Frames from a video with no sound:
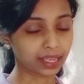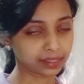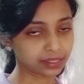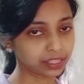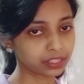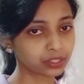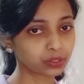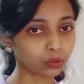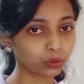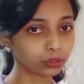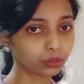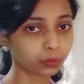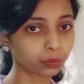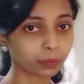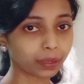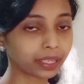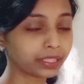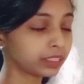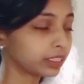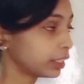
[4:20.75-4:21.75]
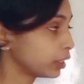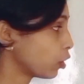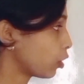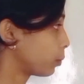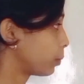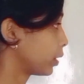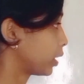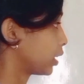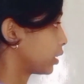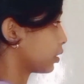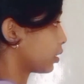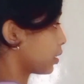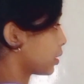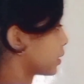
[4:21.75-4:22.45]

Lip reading: As I told you, binary operator